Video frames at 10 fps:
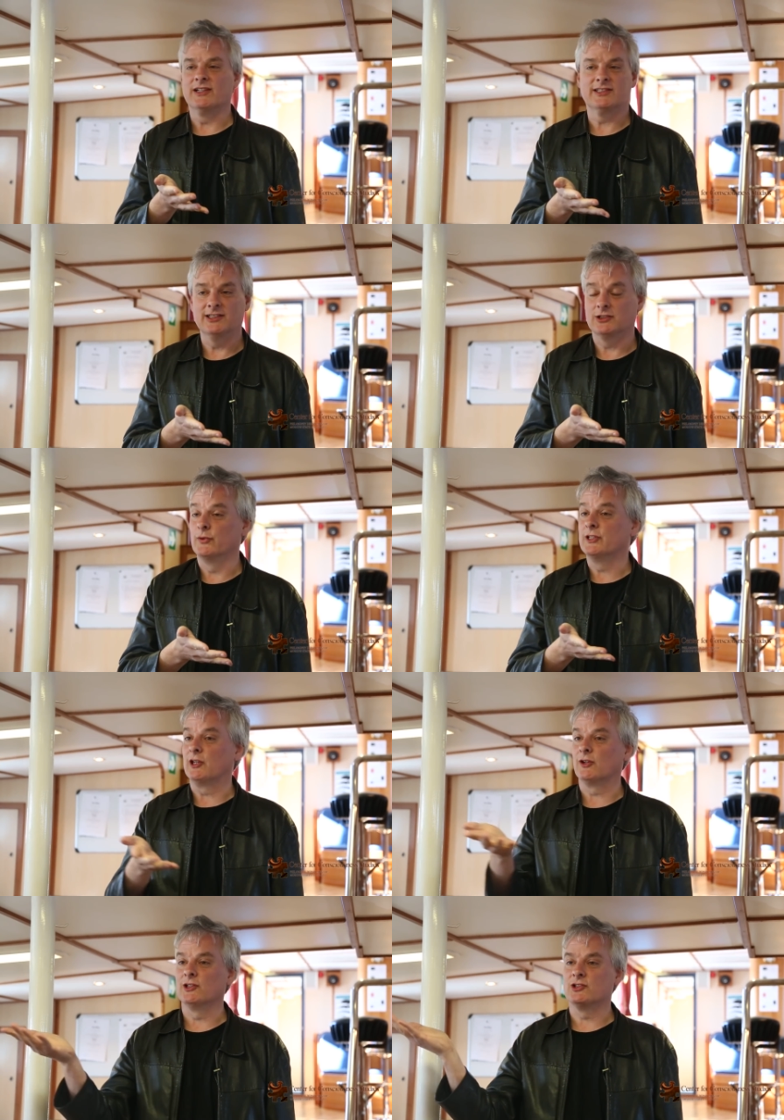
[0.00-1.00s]
and I say it's a
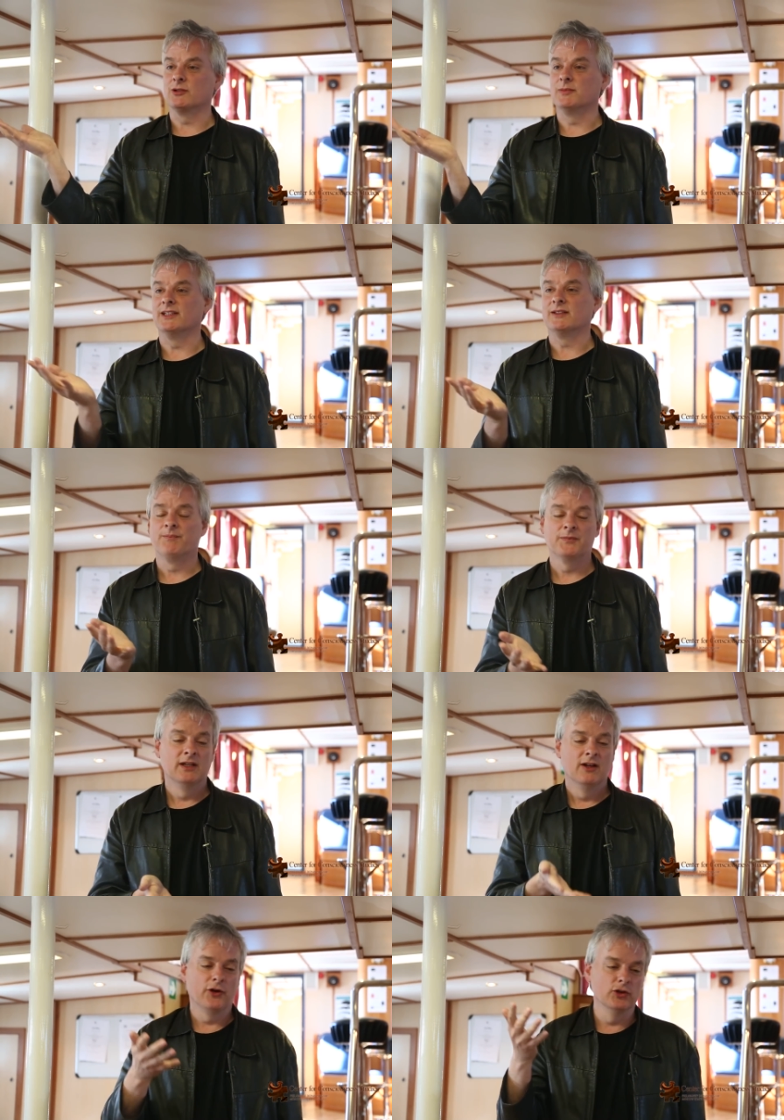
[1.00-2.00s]
ridiculous debate.
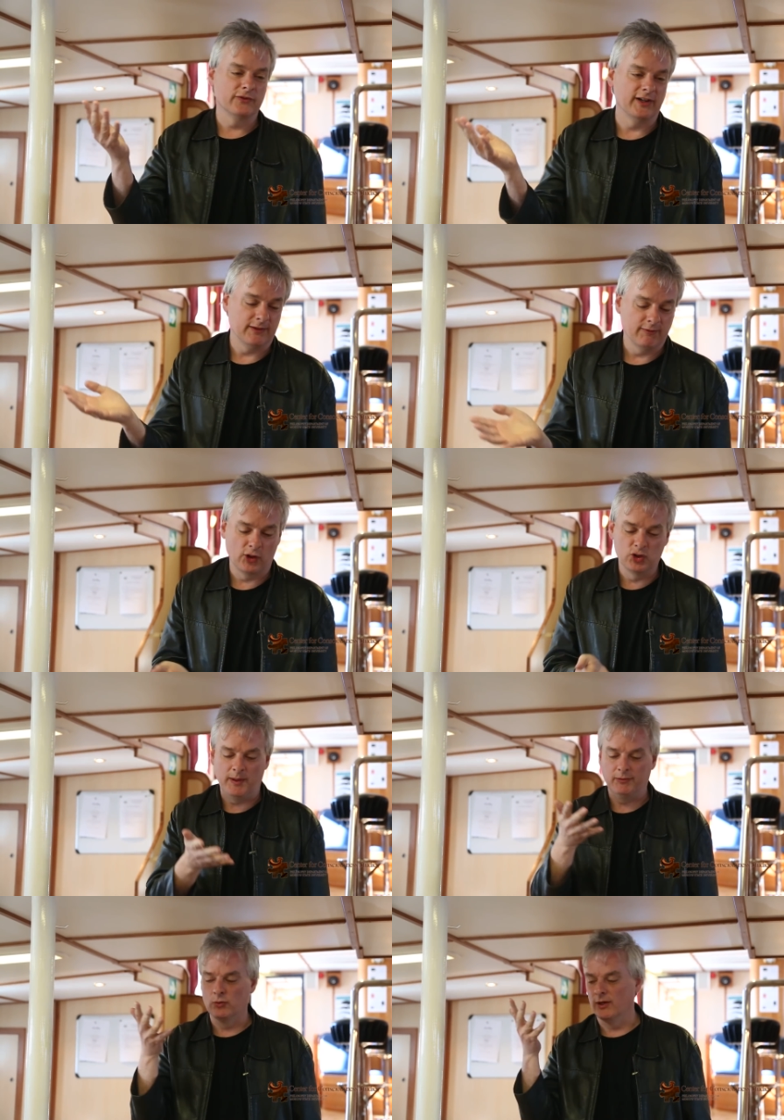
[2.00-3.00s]
Those
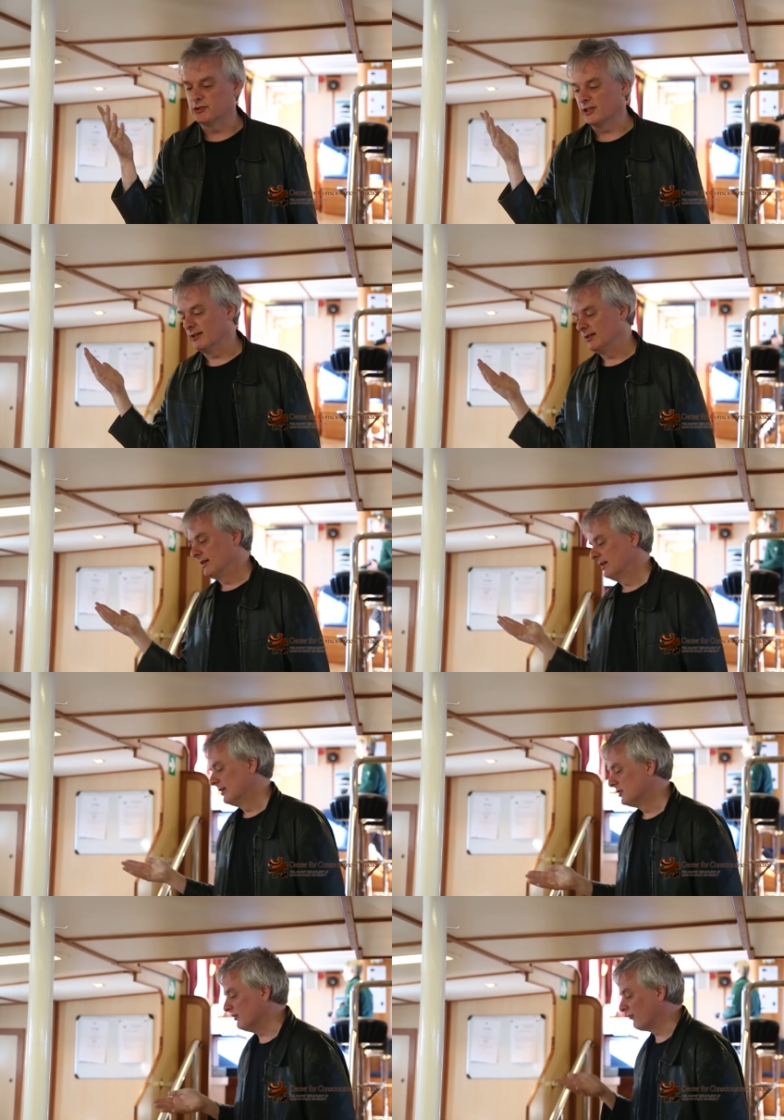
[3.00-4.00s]
people who want to
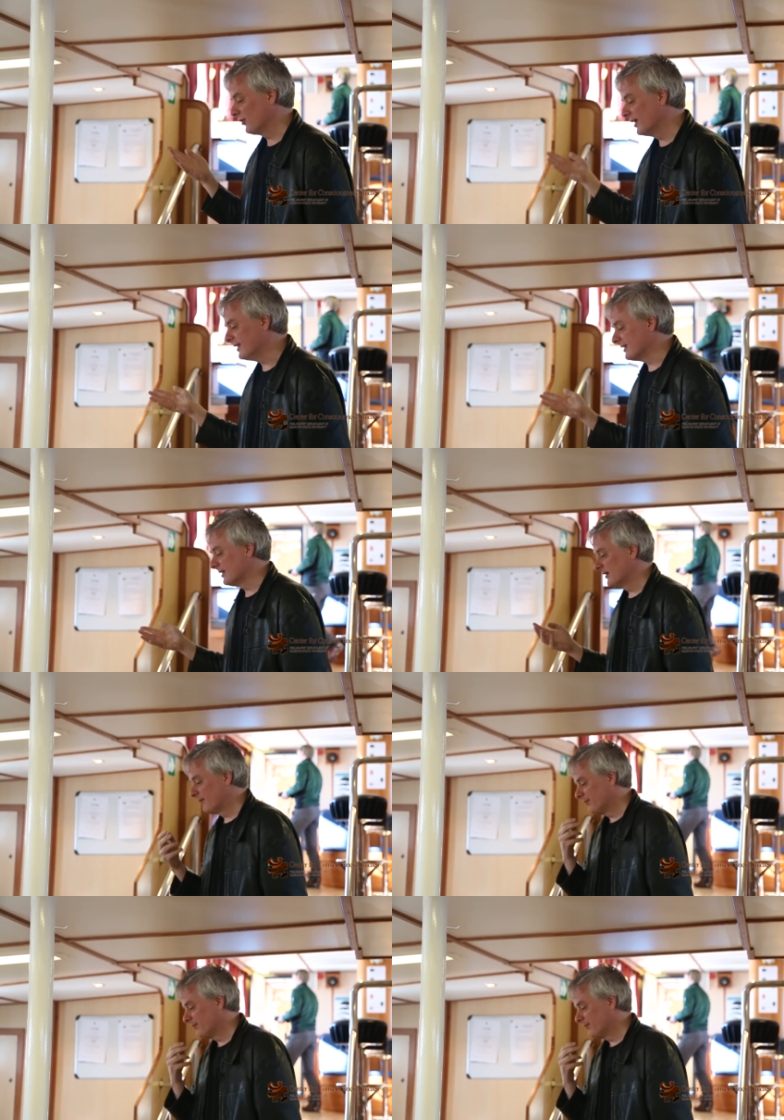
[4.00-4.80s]
deflate